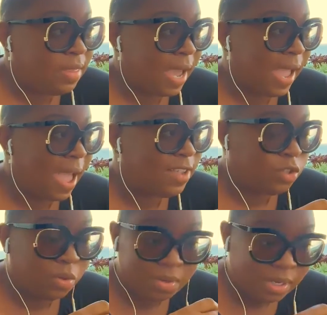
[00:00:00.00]
that has
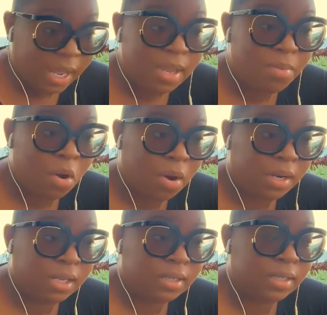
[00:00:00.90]
your name on
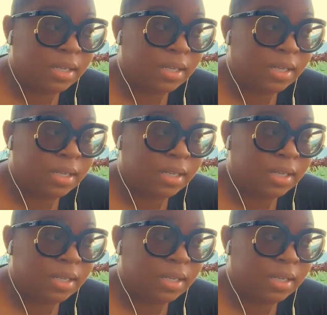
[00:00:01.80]
it,